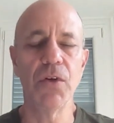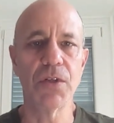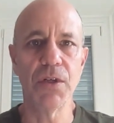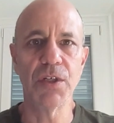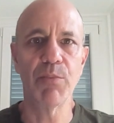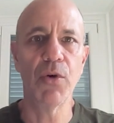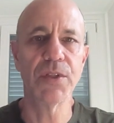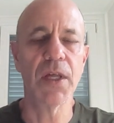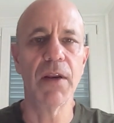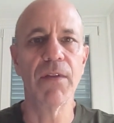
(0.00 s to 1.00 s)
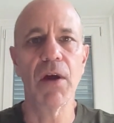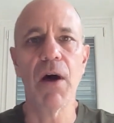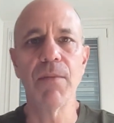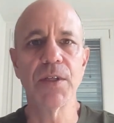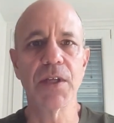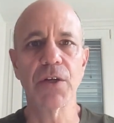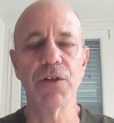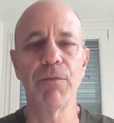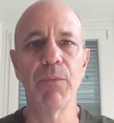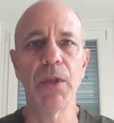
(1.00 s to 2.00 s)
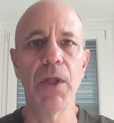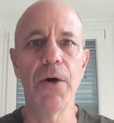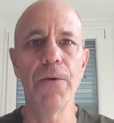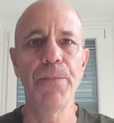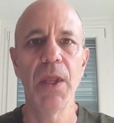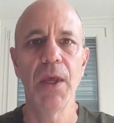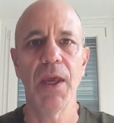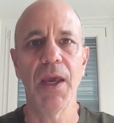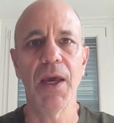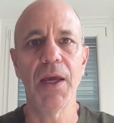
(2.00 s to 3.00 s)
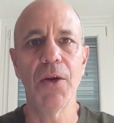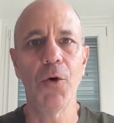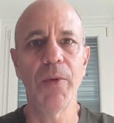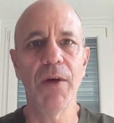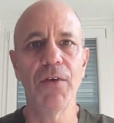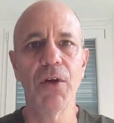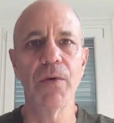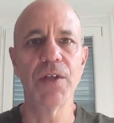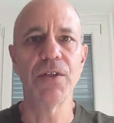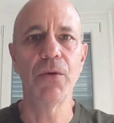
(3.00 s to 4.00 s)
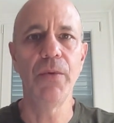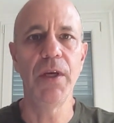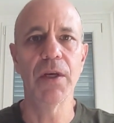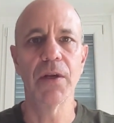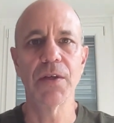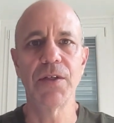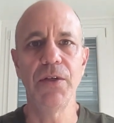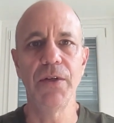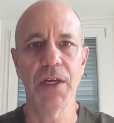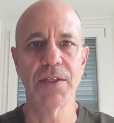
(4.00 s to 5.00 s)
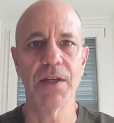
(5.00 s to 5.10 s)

So just post that in the comment section below, and I hope you have a good rest of your week, and I'll see you next